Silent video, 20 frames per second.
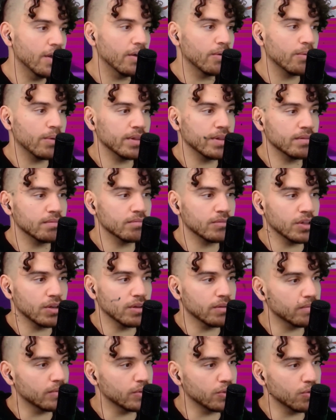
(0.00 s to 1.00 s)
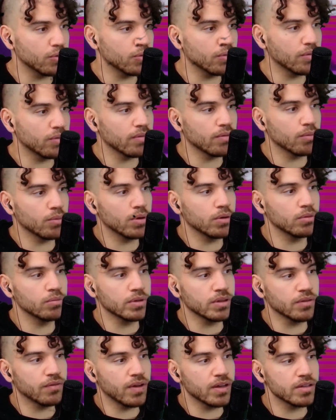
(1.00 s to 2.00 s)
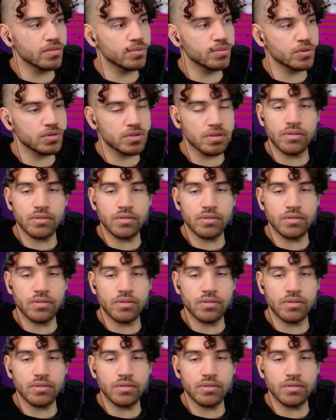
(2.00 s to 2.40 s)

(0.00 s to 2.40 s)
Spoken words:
when, you know, the Googles of the world, when the Facebooks